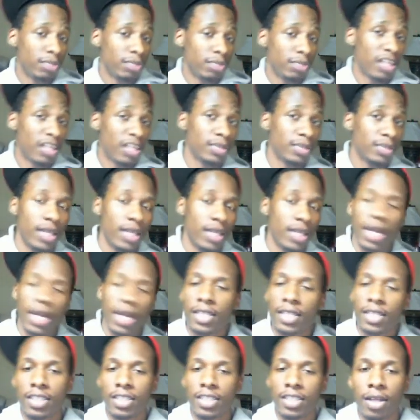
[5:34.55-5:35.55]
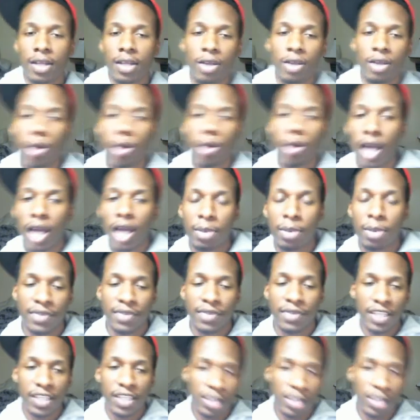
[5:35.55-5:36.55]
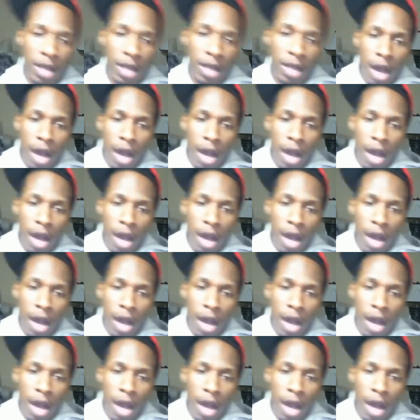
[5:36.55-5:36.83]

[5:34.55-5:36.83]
possibly. Just a quick observation.